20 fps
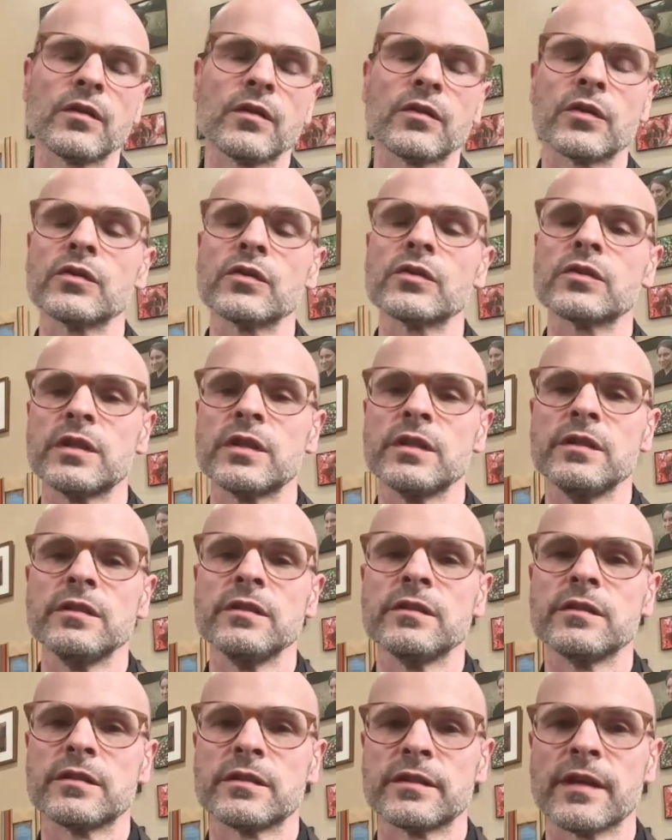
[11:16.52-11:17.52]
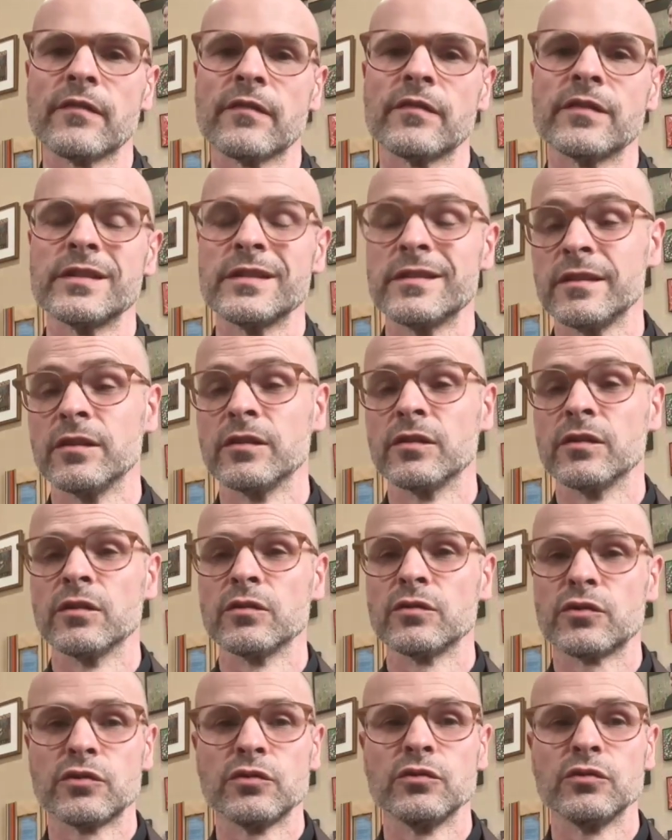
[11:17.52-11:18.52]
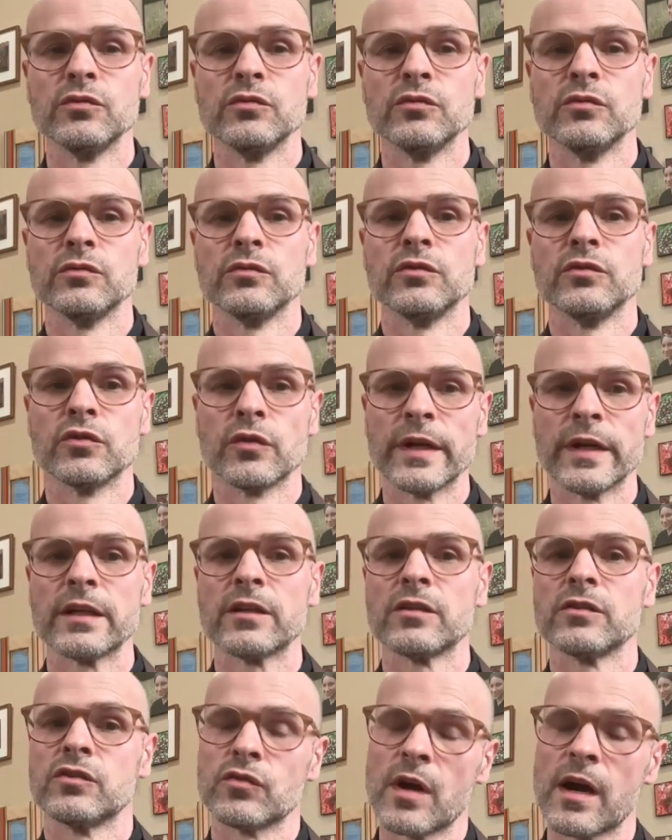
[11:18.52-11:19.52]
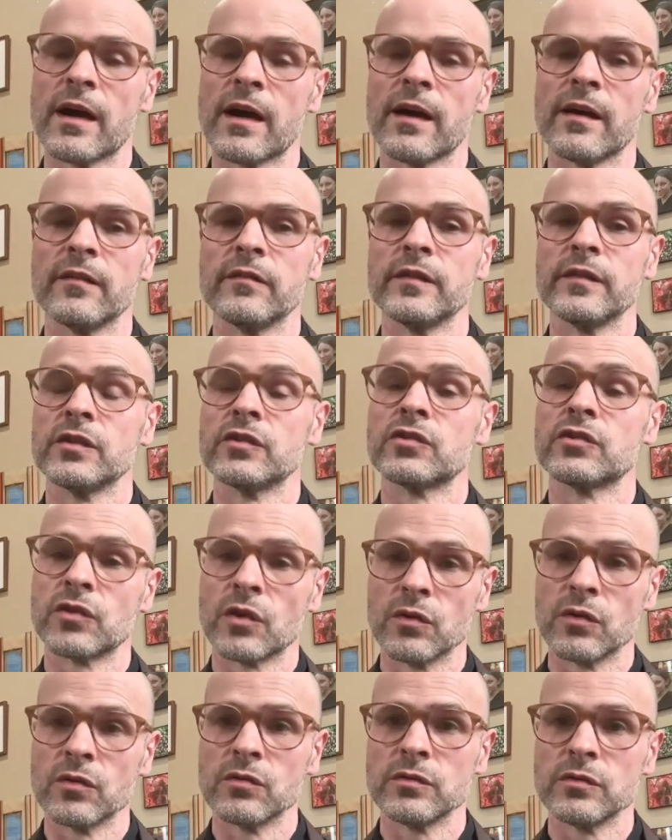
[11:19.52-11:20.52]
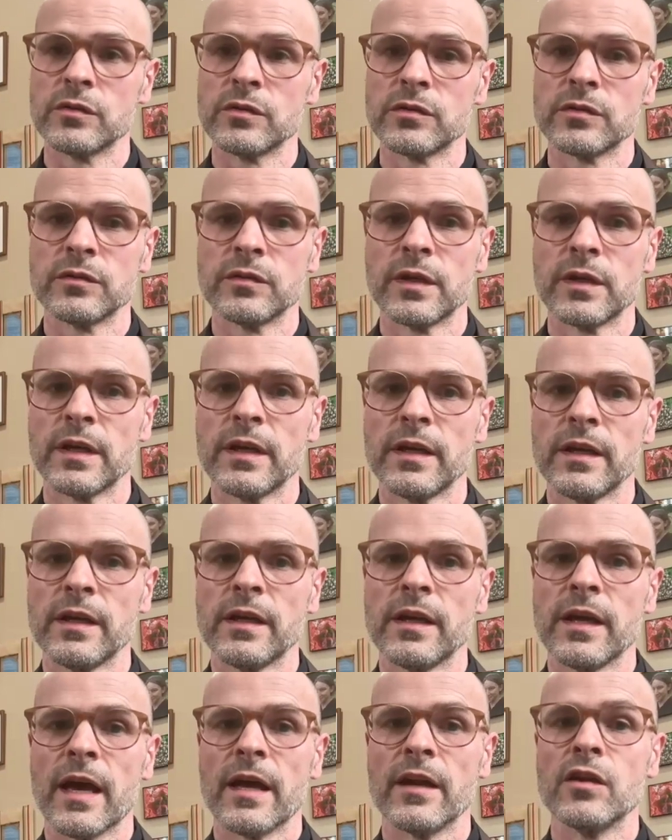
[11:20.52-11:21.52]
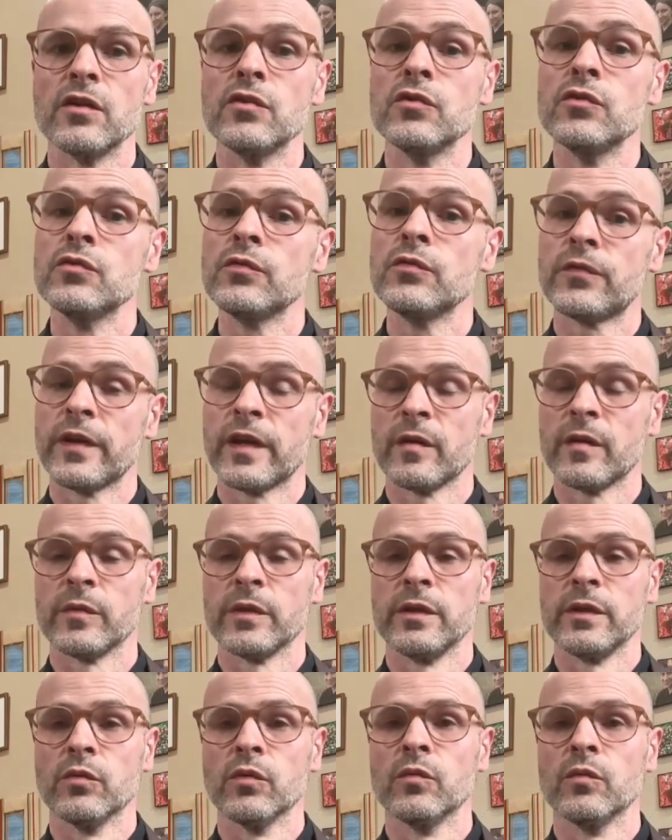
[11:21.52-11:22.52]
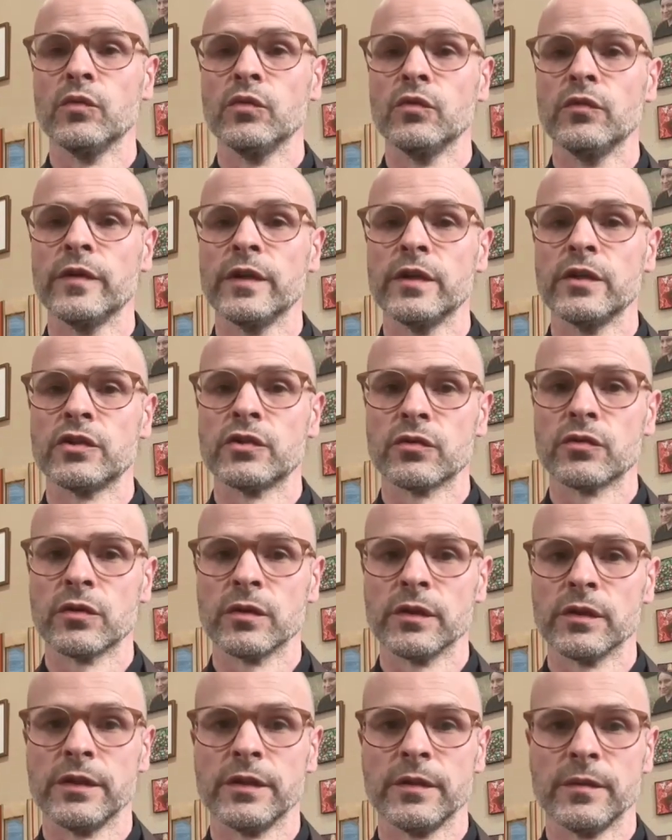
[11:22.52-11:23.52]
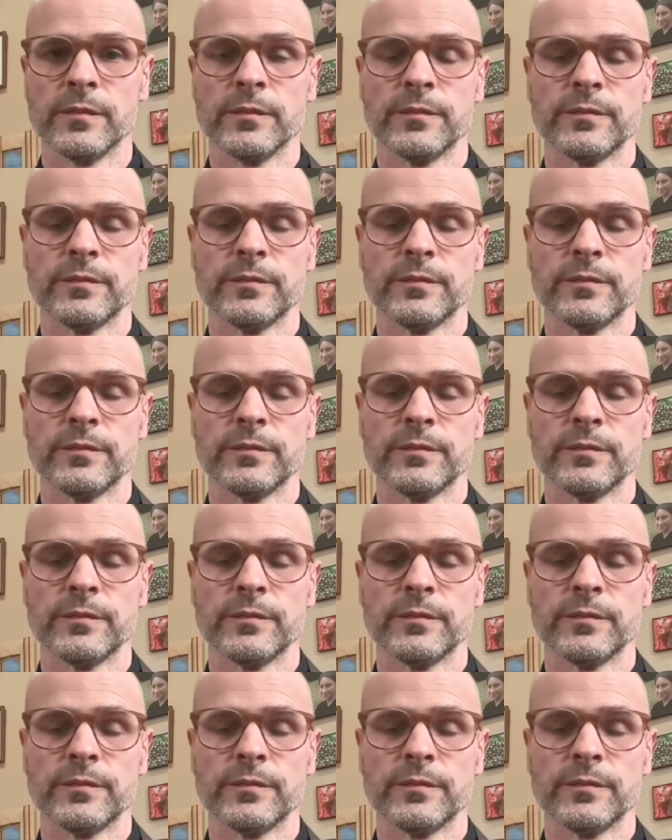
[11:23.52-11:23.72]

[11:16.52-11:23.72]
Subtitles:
13702 Drake Drive is sold, and a new family will move in shortly.